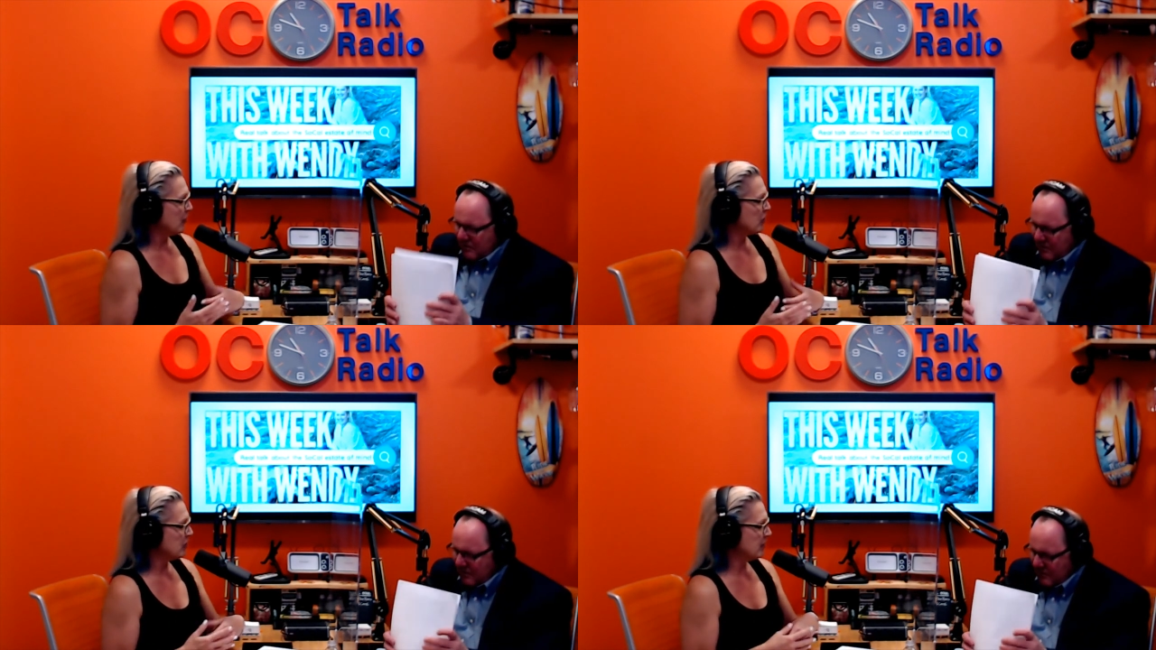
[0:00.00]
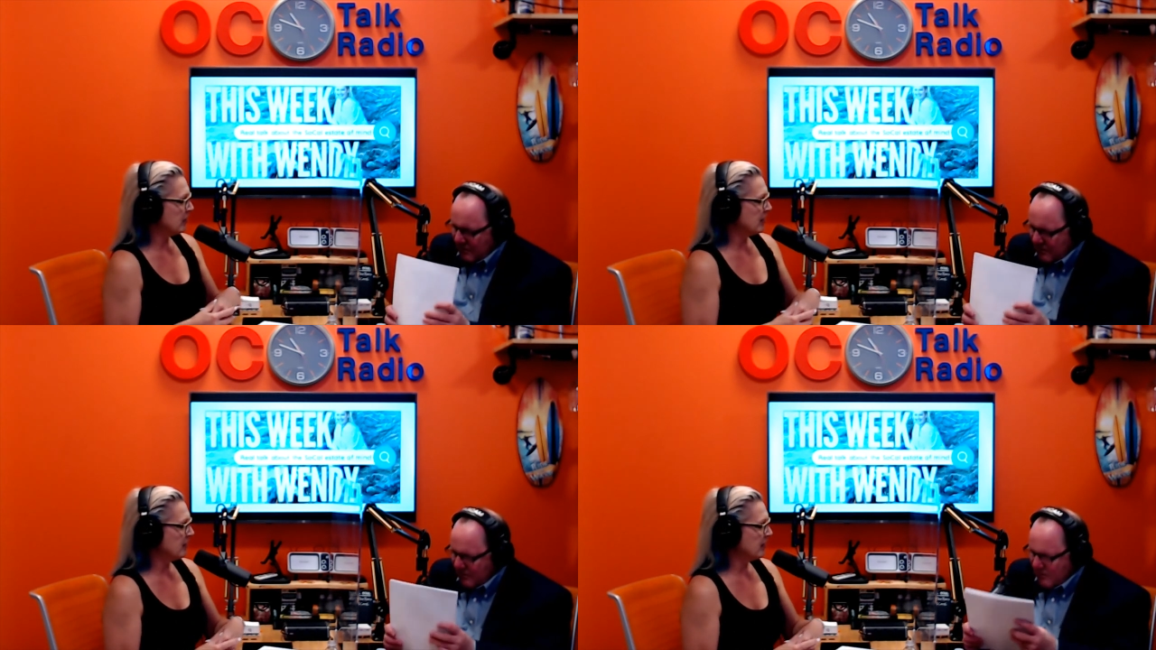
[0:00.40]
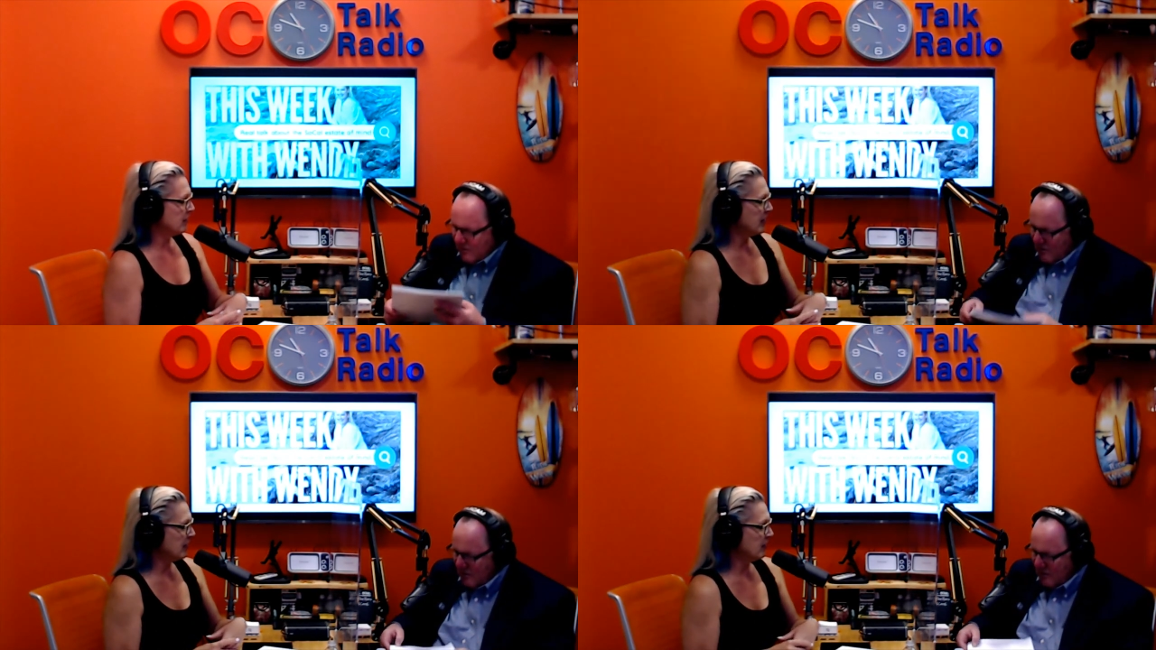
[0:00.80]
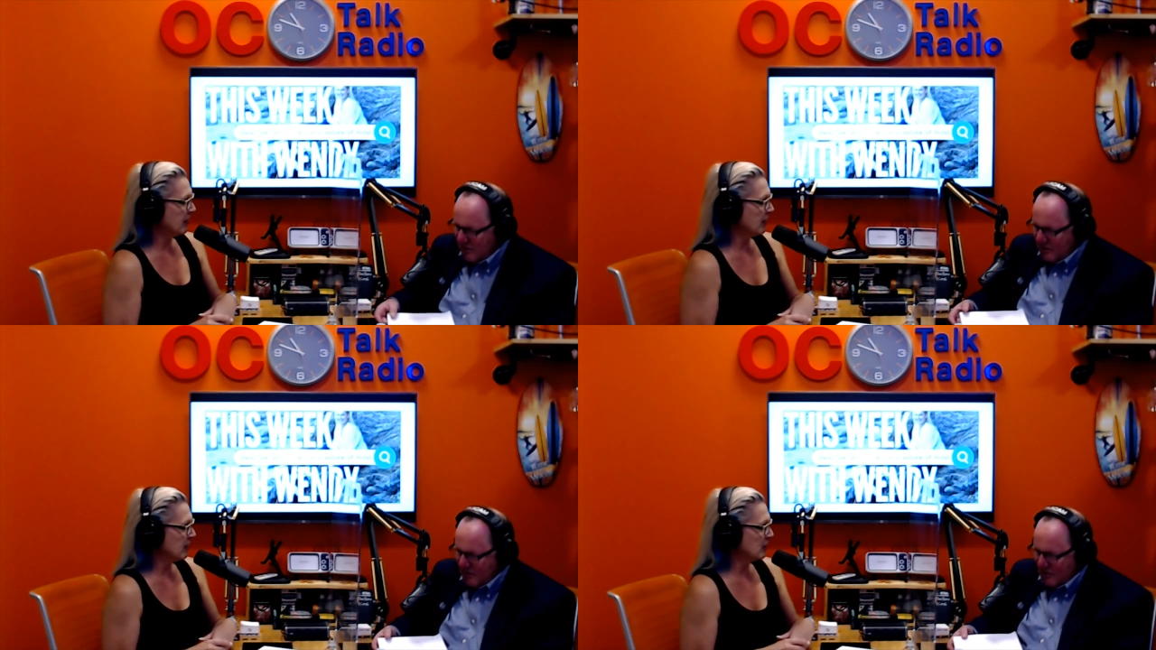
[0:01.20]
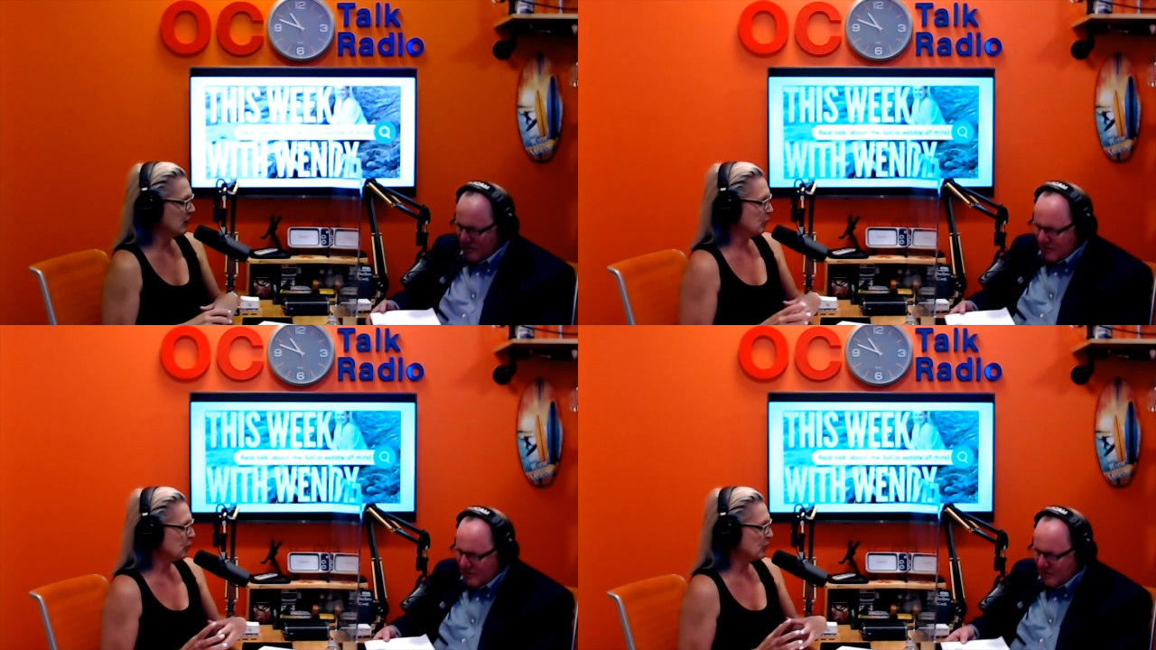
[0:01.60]
Speaker 1: of the Vanity Fair's, you know,
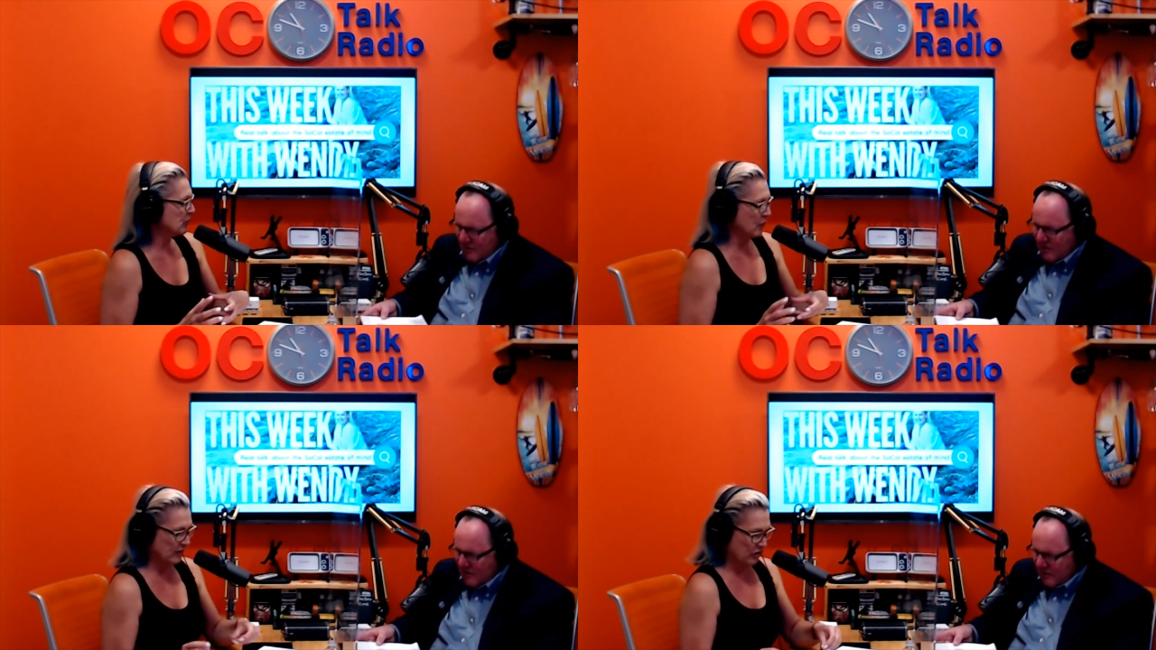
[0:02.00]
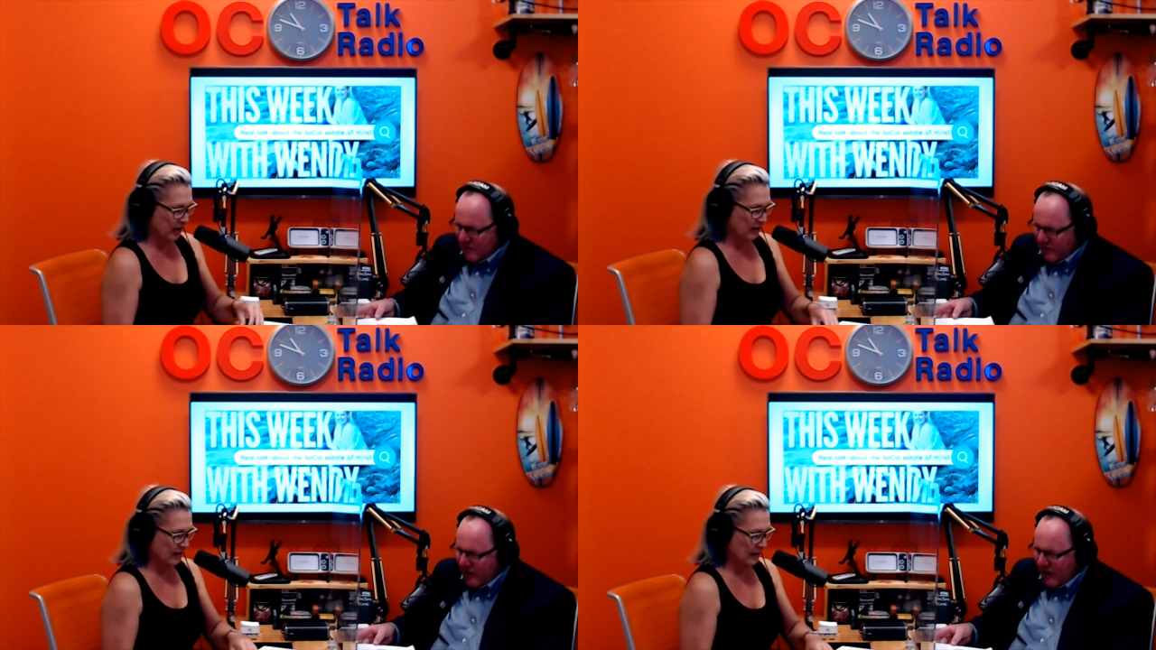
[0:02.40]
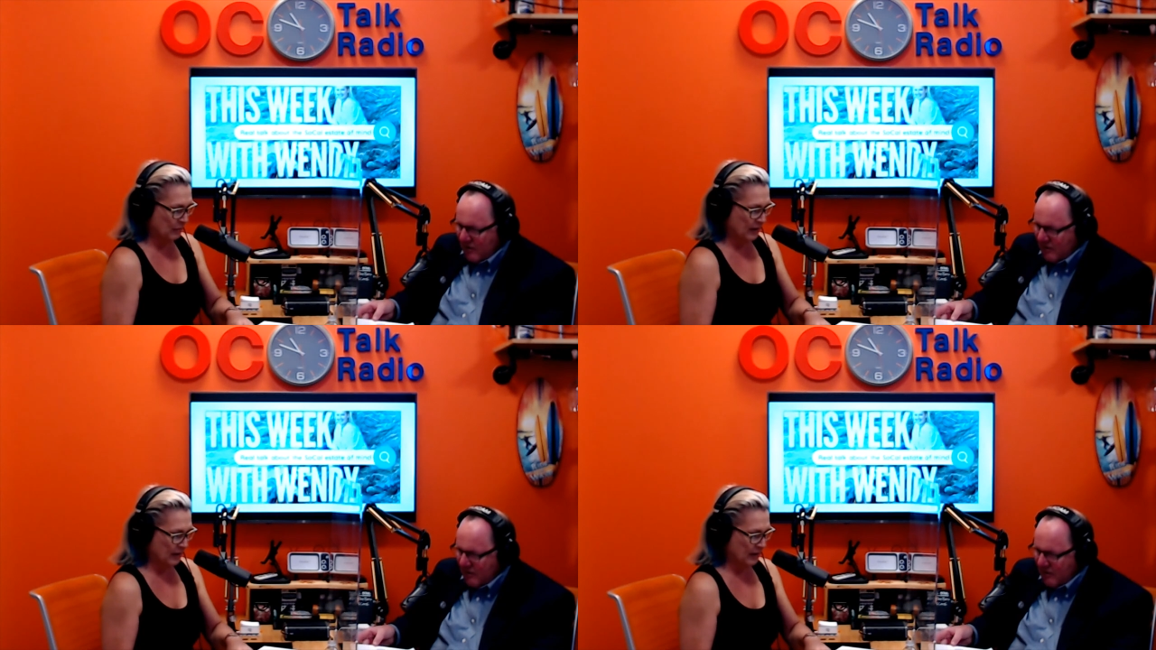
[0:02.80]
Proust questionnaire type yeah, thing.